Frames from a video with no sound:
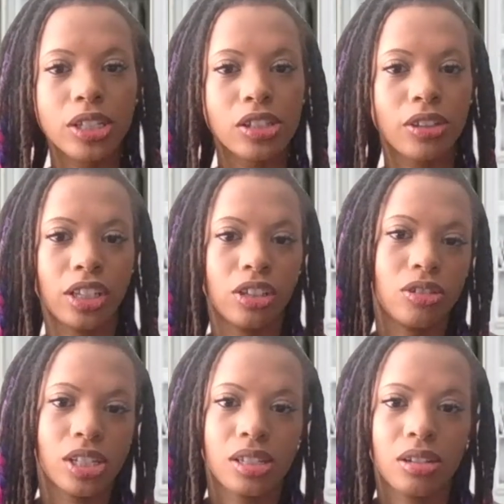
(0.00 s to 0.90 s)
So then you
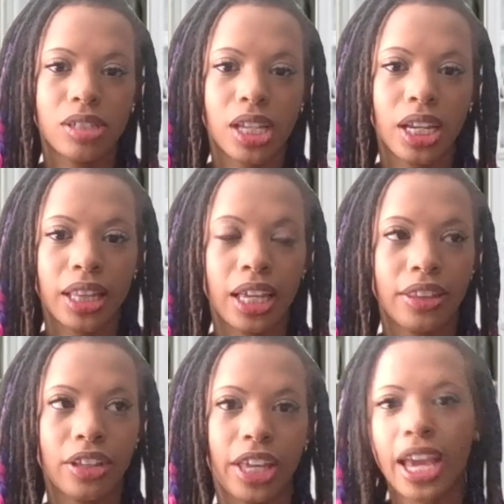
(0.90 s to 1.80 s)
just notate in that
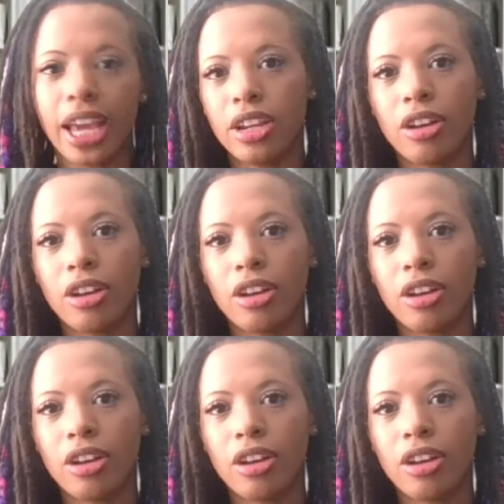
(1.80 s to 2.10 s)
they're like, hey, no,